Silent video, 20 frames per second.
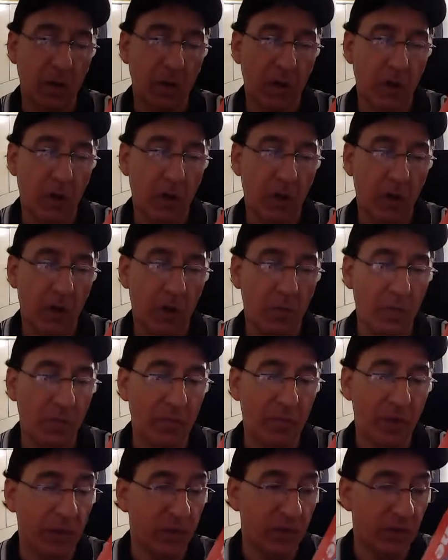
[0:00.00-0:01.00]
Um, I'm
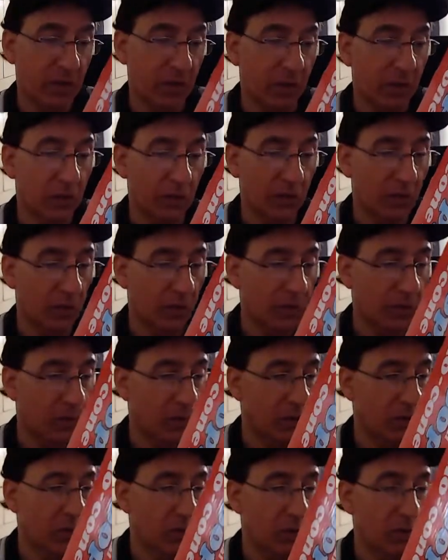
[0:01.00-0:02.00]
not gonna sell this for
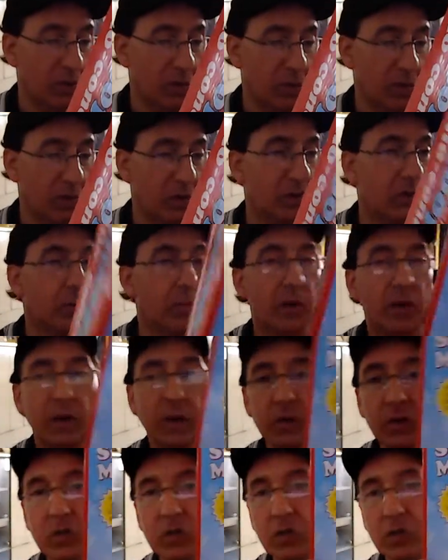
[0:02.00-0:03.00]
vintage. Uh, it's a
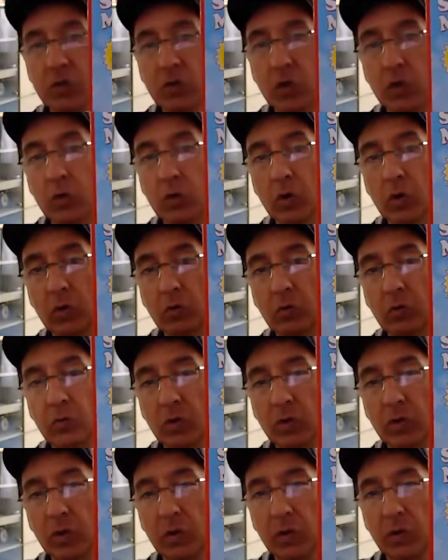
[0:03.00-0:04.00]
peanuts snow cone
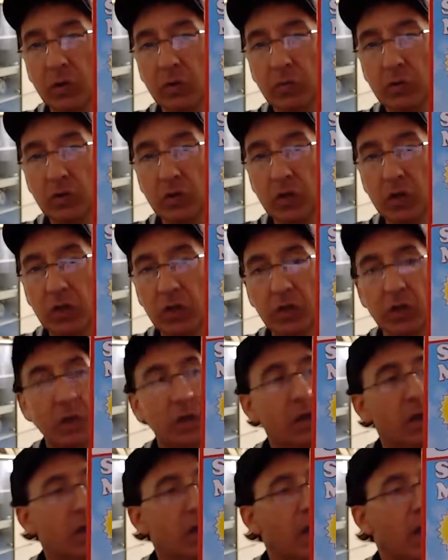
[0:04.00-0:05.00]
machine,
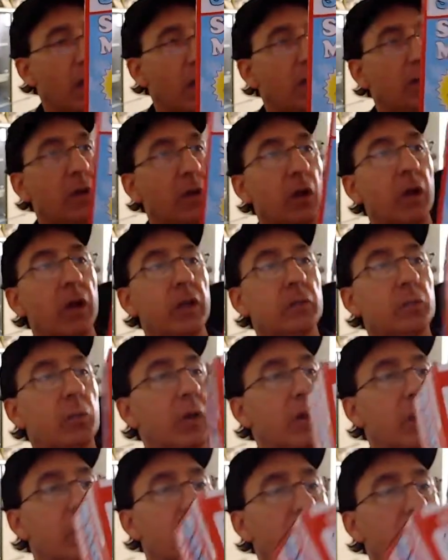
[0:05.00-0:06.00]
and uh, it's
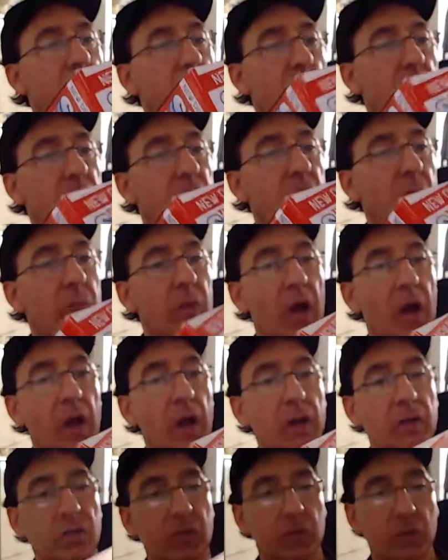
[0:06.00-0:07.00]
pretty clean. Comes in a
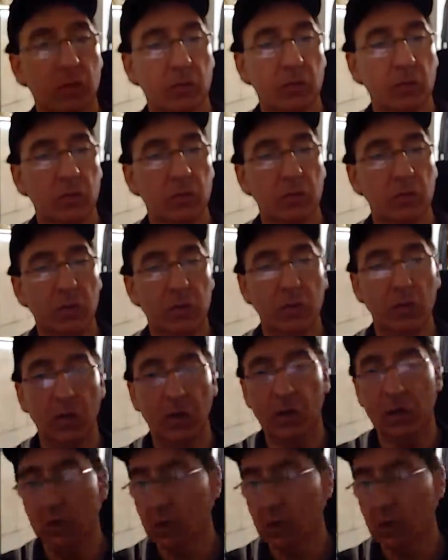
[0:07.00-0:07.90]
box. Okay.